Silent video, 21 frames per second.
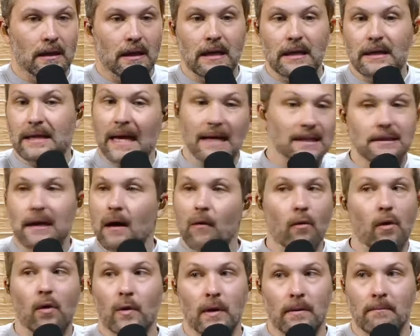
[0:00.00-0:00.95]
that's not
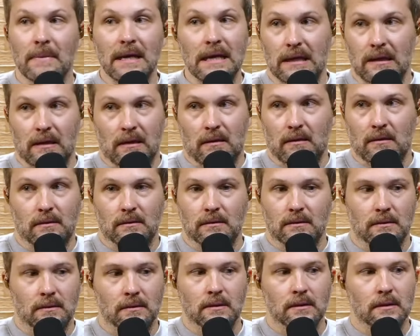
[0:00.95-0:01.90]
what we mean.
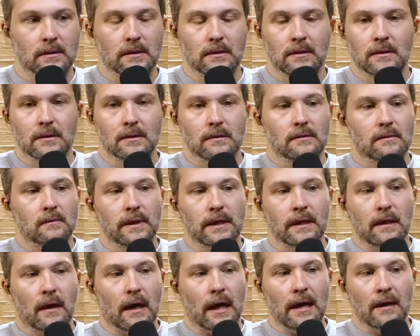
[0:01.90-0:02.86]
Okay.
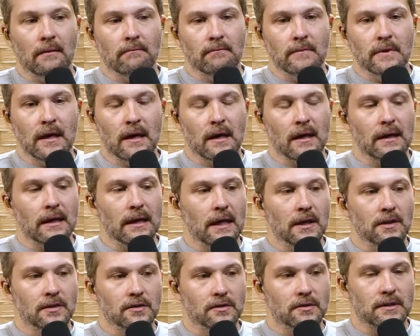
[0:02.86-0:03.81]
We I am not
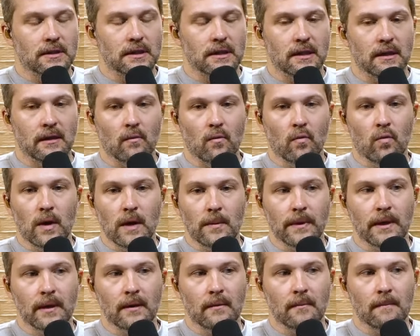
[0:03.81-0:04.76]
interested in
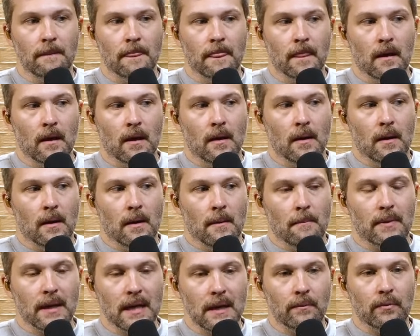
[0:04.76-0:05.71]
whipping
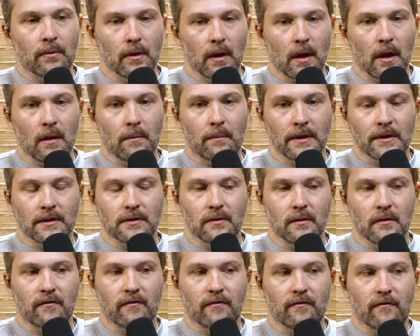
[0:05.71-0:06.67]
people up into
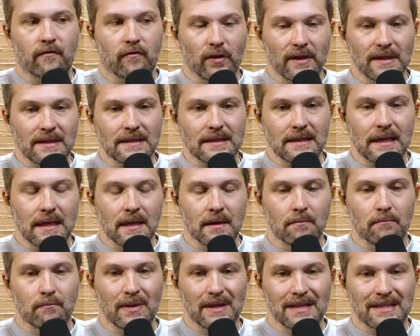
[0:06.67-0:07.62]
a
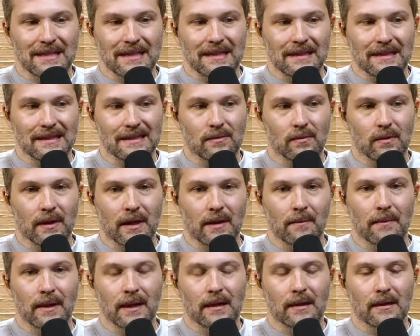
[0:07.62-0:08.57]
frenzied busyness where they
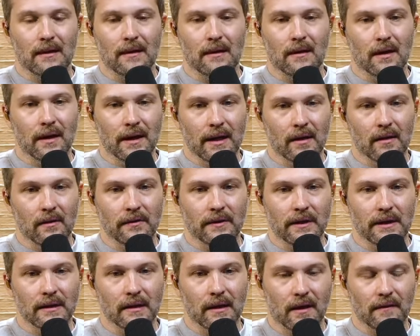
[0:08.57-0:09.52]
make
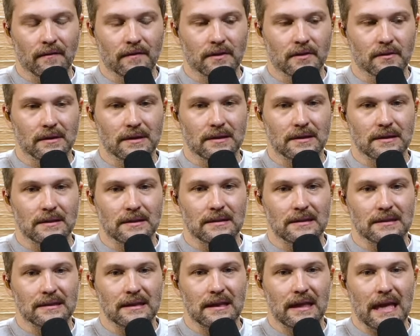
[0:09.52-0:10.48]
unhealthy life
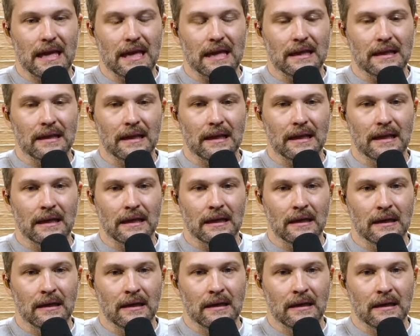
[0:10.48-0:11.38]
choices and they